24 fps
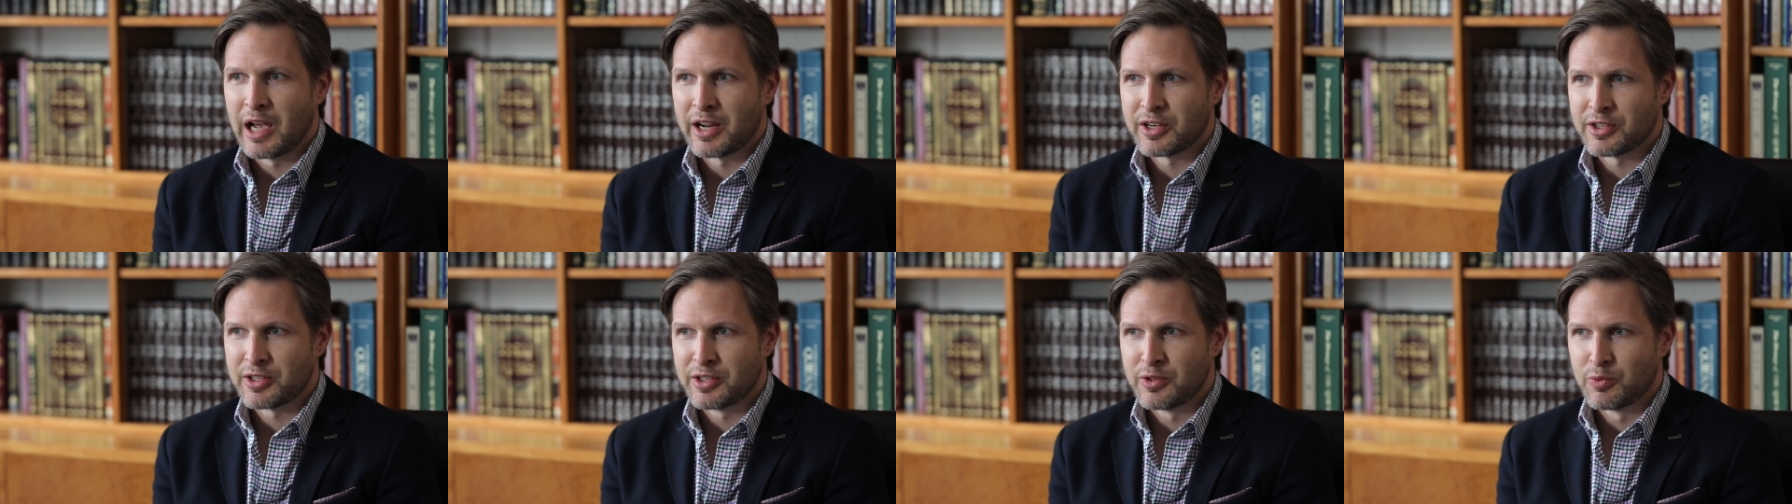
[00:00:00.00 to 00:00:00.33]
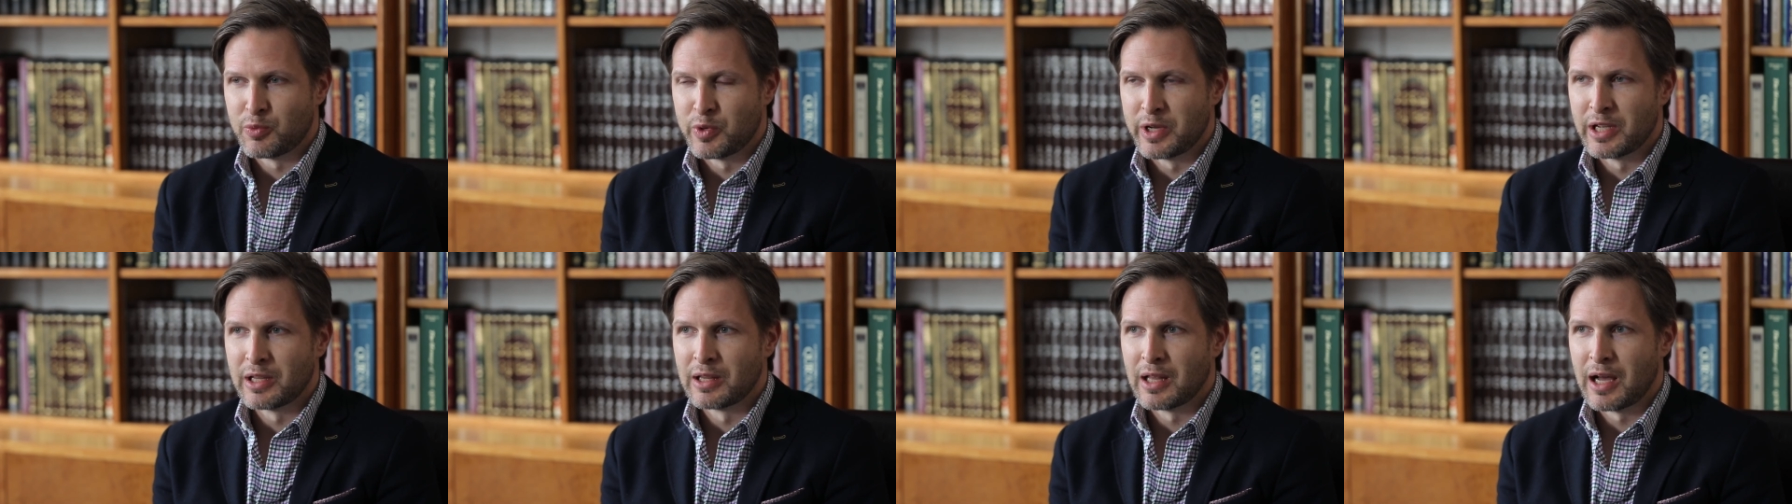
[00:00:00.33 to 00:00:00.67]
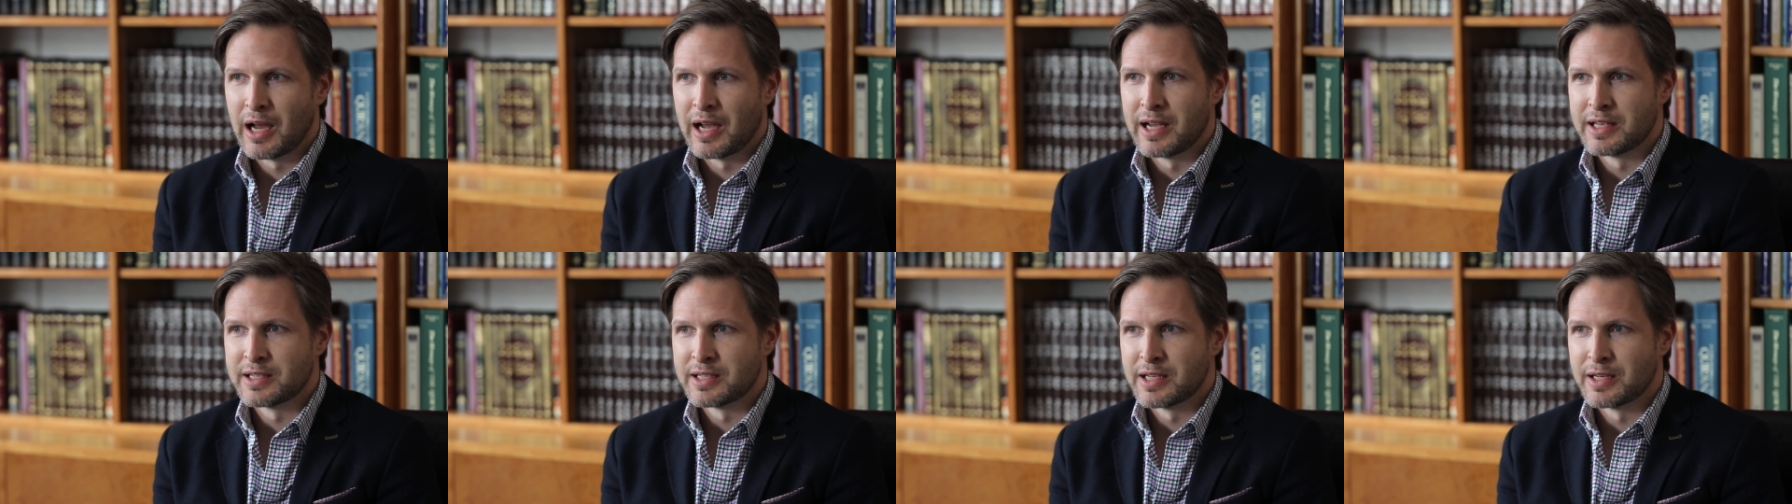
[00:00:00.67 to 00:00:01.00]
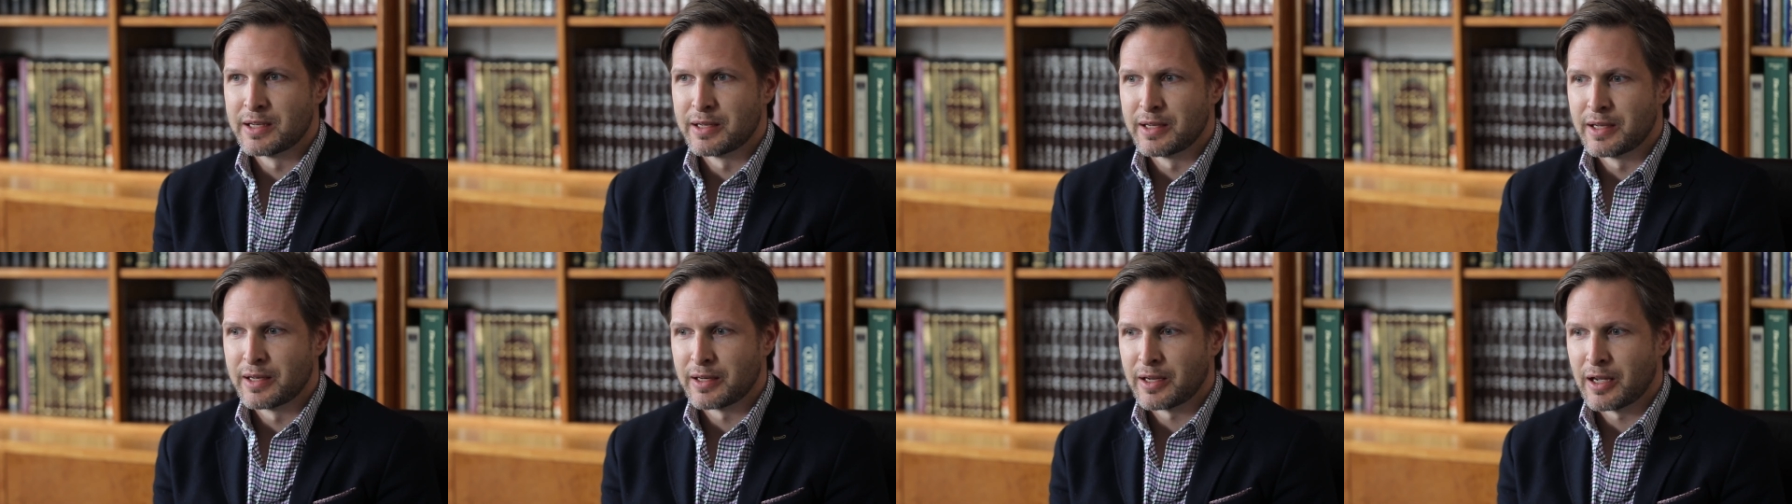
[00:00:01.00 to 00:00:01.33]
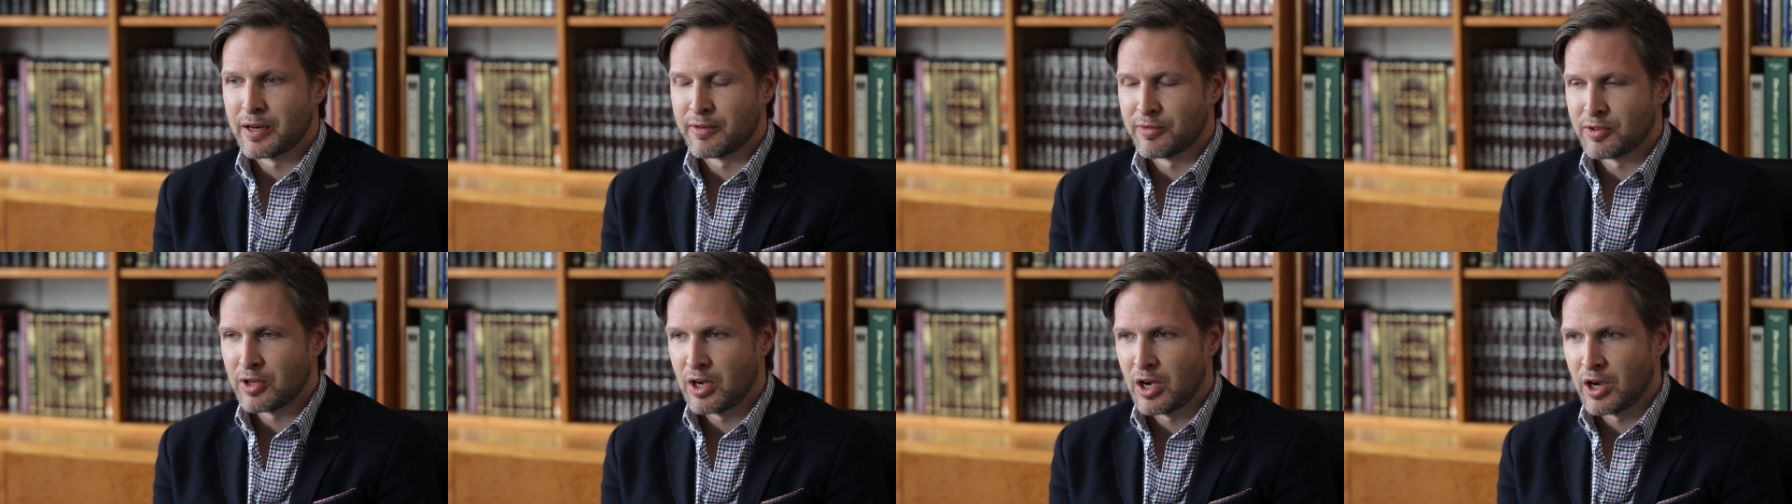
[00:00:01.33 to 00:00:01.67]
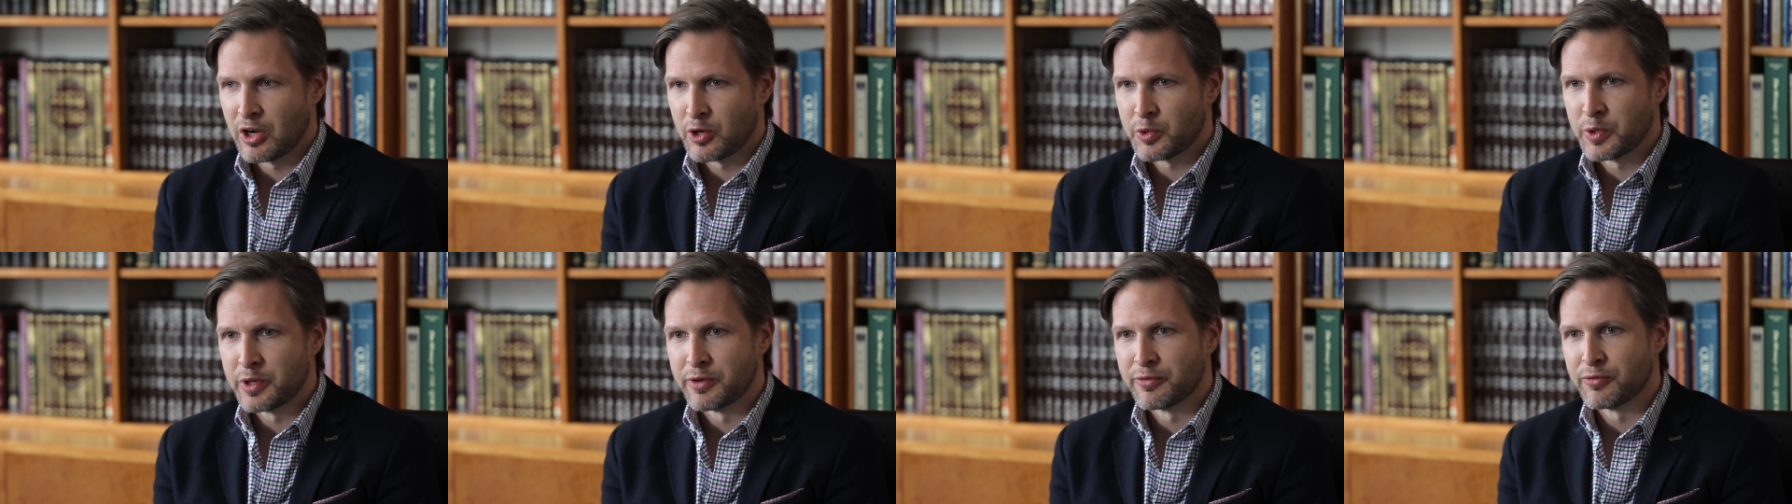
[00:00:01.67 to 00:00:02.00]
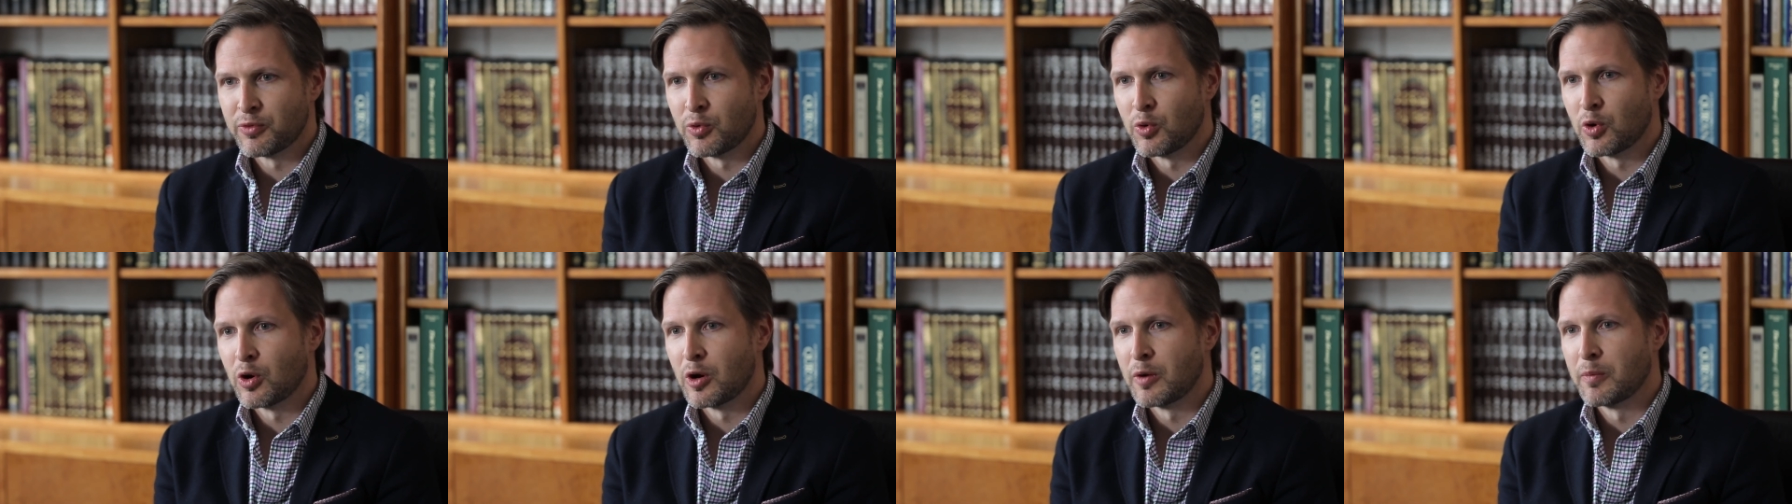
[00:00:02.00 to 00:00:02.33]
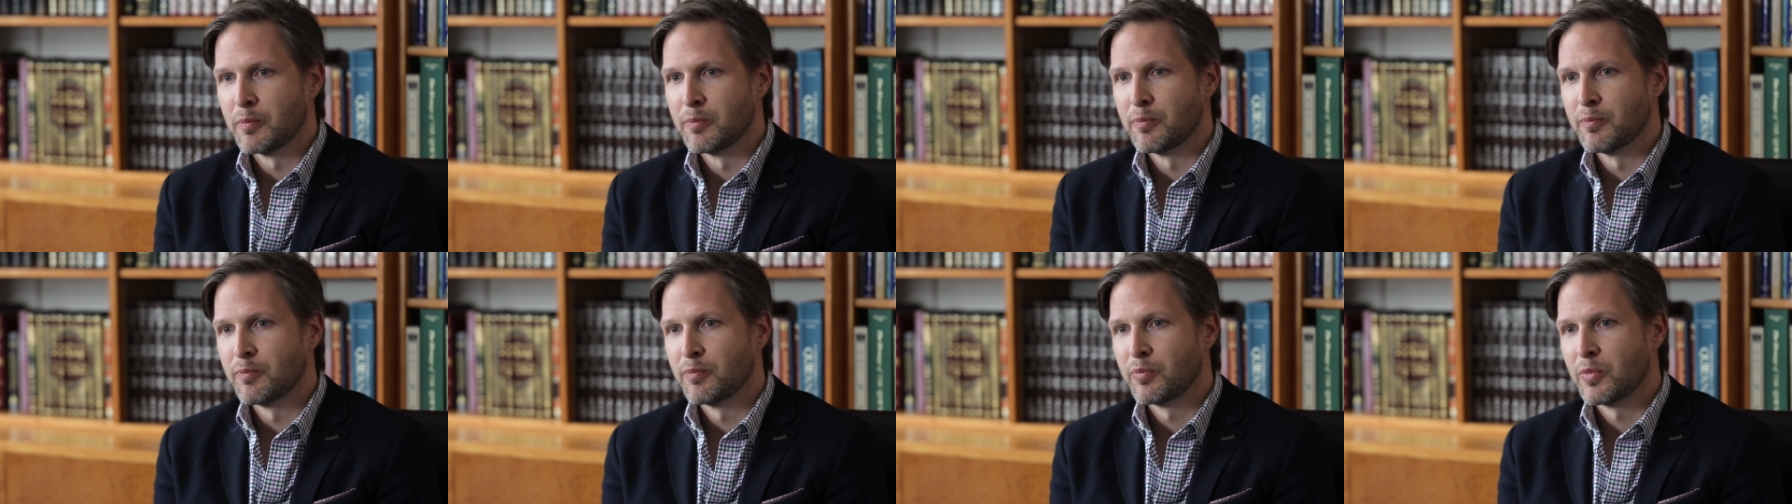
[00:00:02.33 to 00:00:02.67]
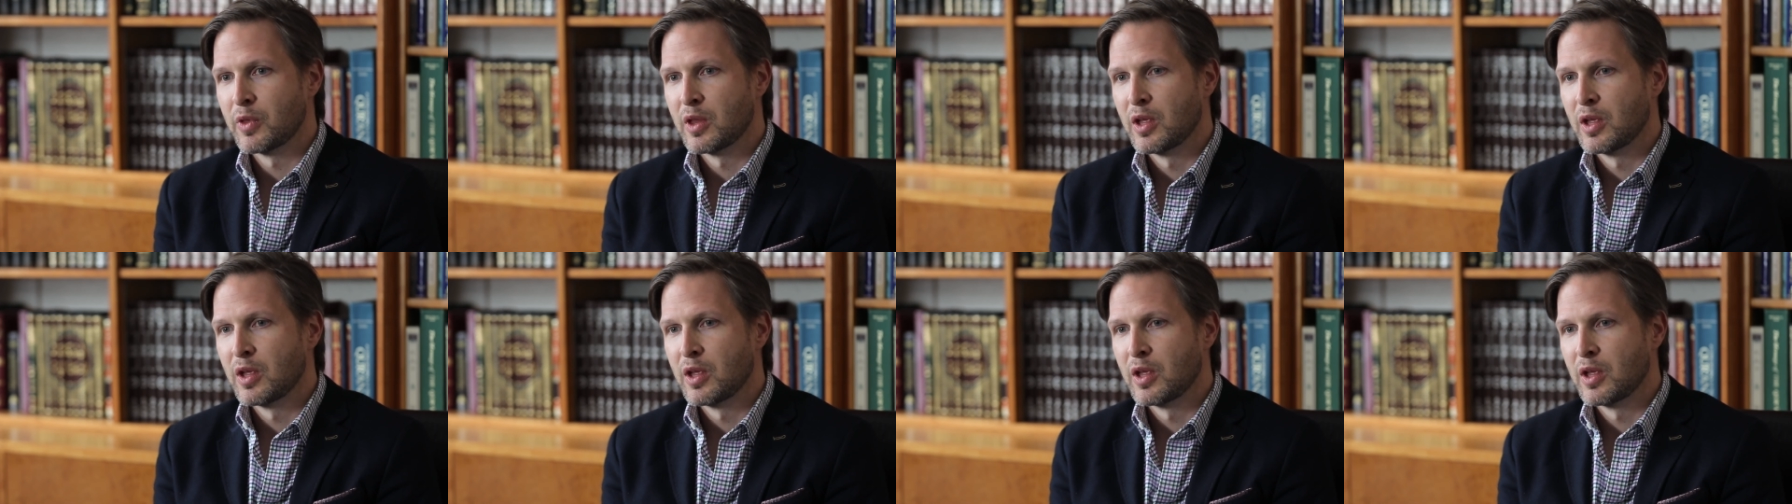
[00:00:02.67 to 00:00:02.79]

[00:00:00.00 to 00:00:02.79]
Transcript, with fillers: to actually realize in kind of concrete form